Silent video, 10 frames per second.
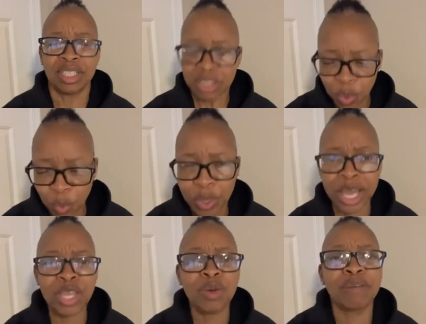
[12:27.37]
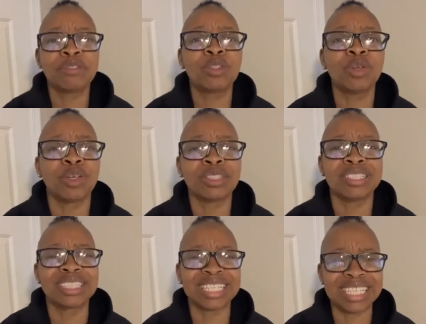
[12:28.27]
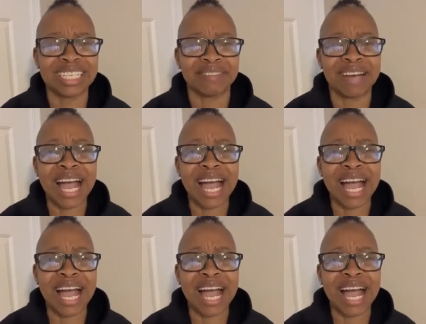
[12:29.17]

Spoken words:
the way you have chosen to live?